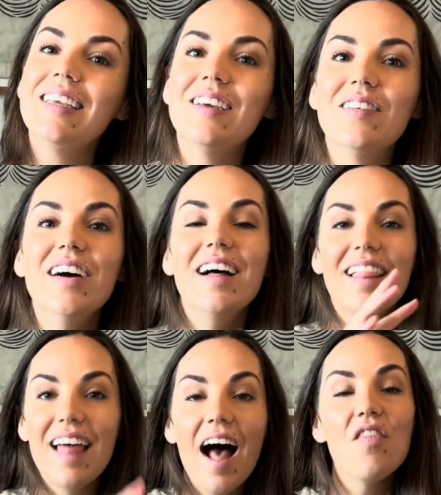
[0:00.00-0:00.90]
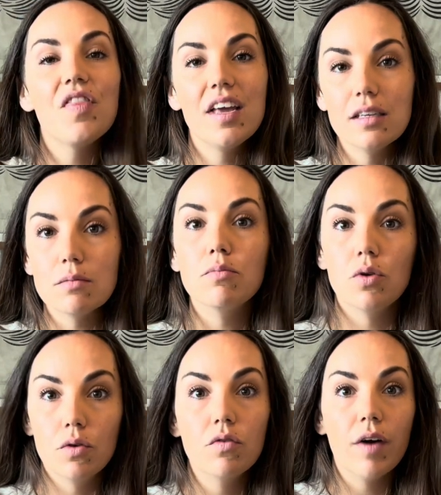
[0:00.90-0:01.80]
you that things
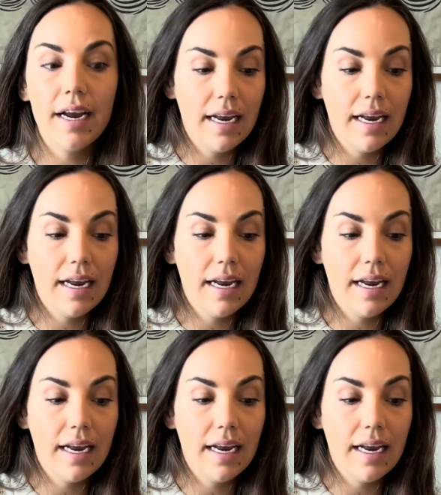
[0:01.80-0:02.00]
move, right?